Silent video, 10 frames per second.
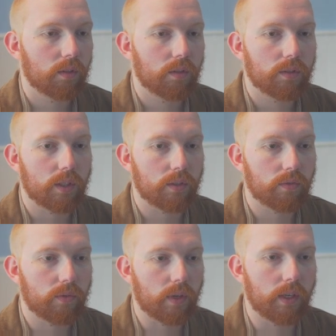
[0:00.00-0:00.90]
That's
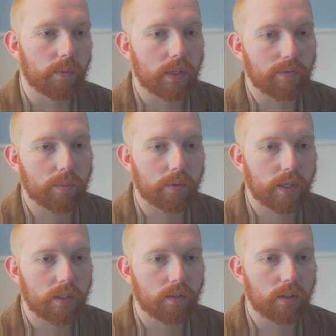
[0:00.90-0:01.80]
fine. We can have a
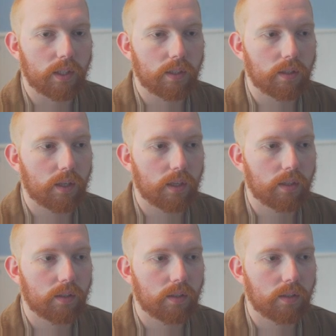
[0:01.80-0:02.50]
break on the end there.